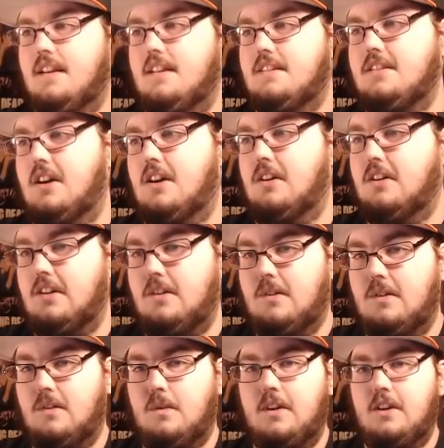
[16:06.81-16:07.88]

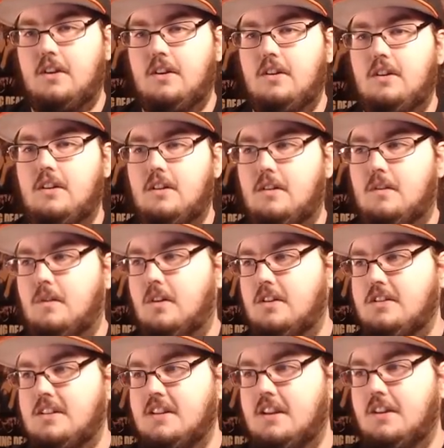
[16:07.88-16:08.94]
So, we're
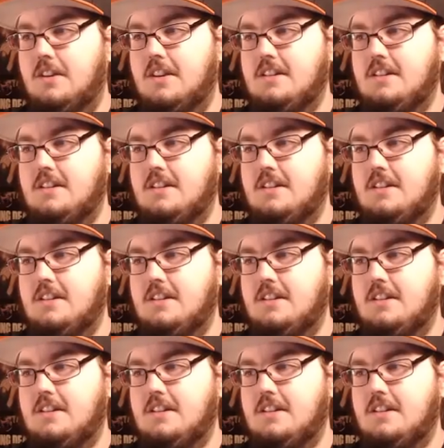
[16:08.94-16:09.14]
still...